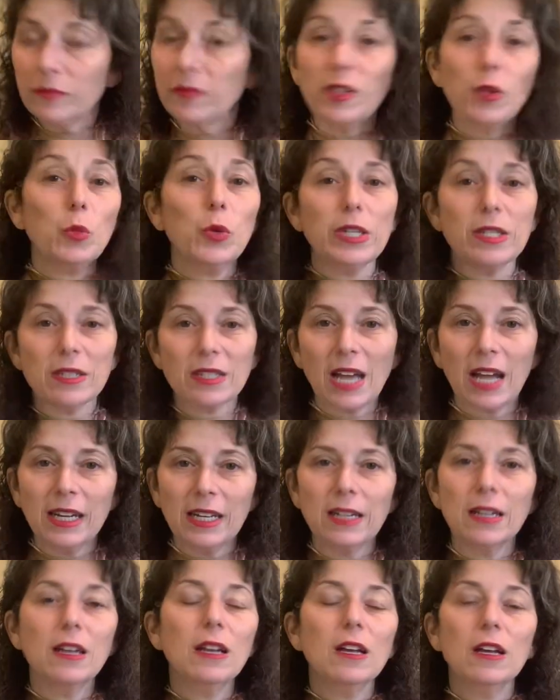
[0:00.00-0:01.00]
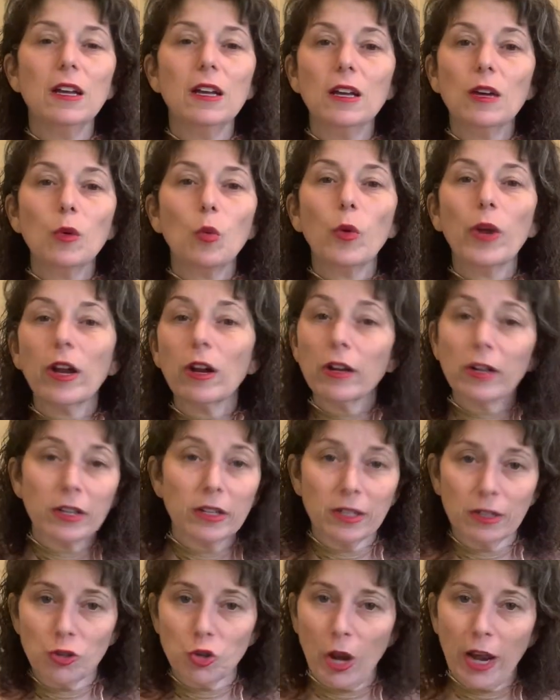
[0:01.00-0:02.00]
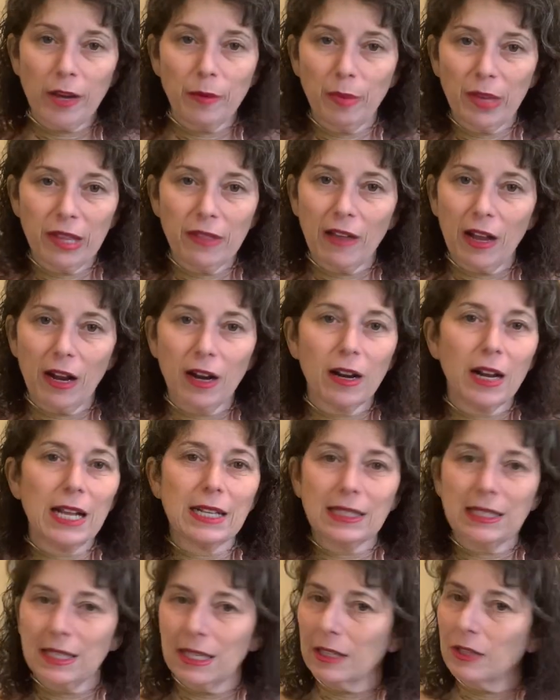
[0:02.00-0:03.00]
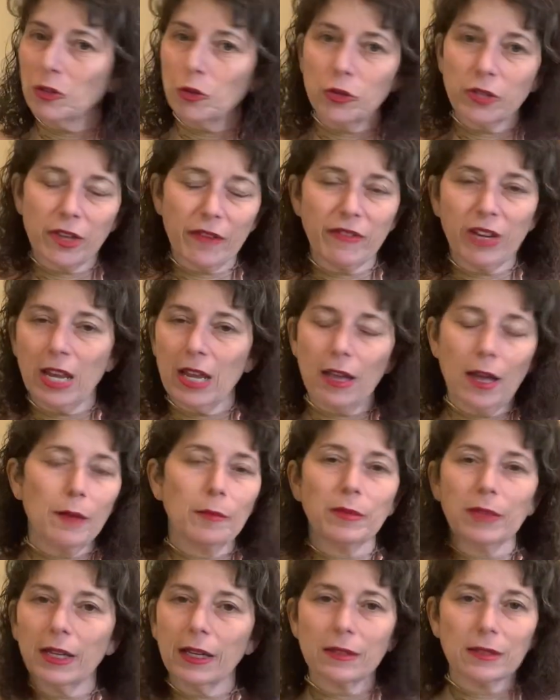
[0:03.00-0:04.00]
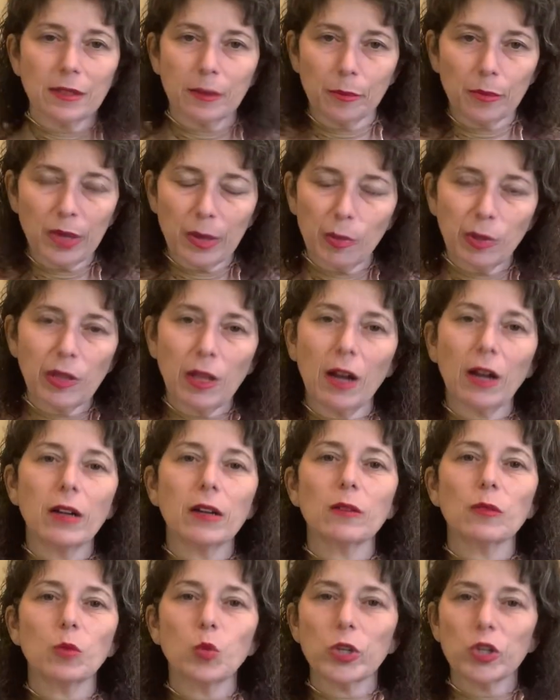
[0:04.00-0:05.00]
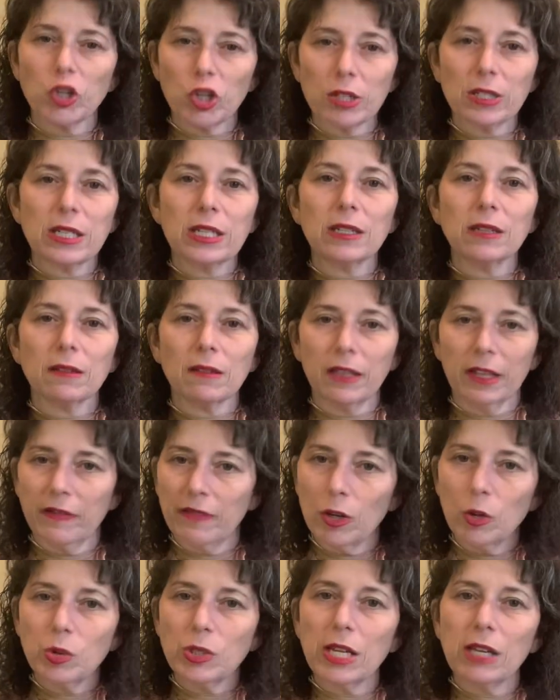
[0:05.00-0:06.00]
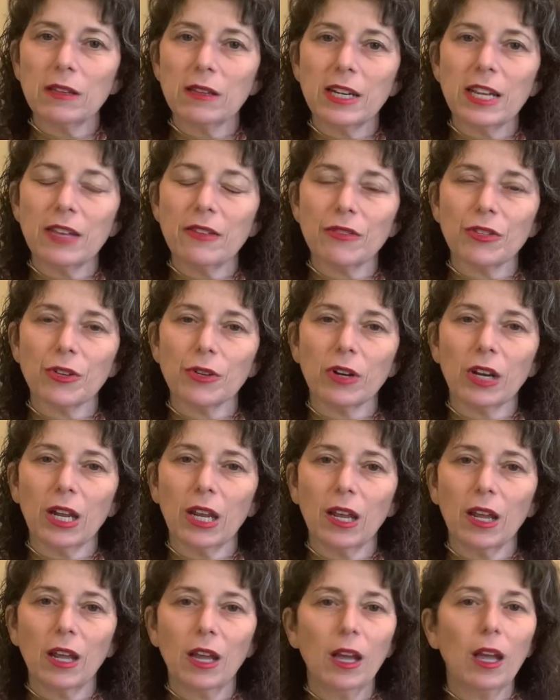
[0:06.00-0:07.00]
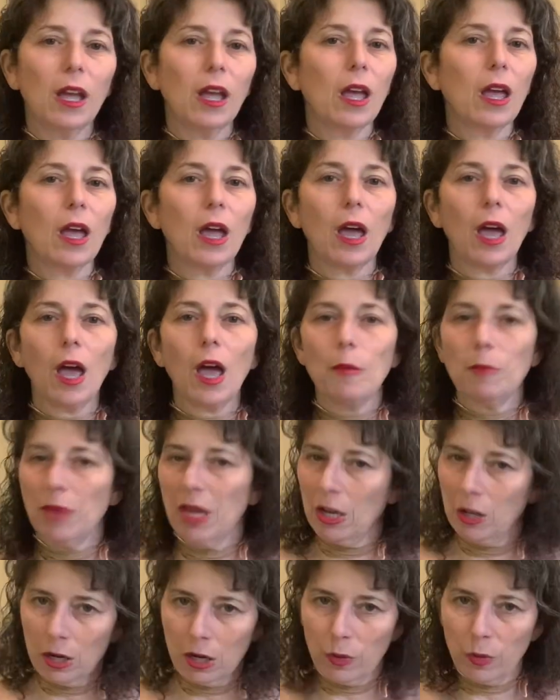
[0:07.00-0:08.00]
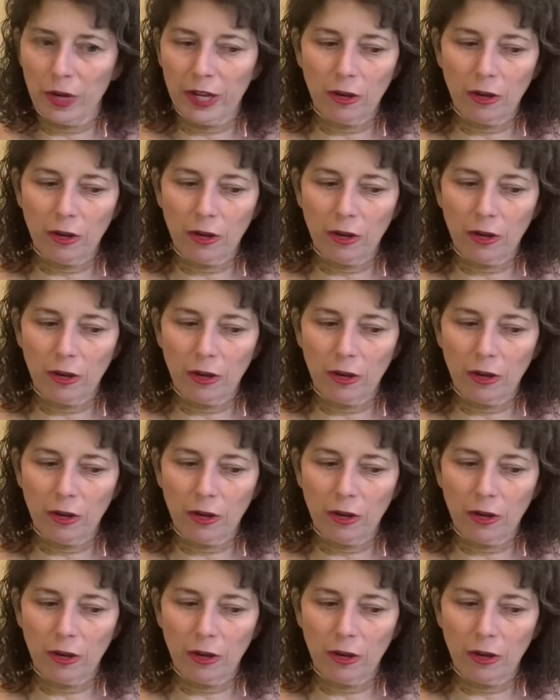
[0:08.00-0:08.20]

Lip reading: We decided we aren't going to try to be there at 6 or 7 a.m. like some people are. We're just going to leave the hotel at 8:30 and make our way